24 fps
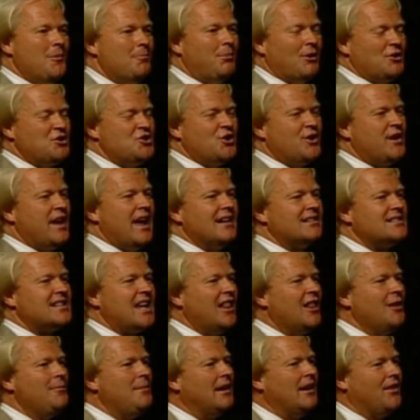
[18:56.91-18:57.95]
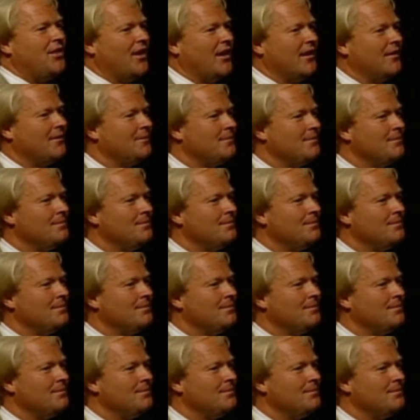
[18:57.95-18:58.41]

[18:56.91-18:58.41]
But you can't tell them anything.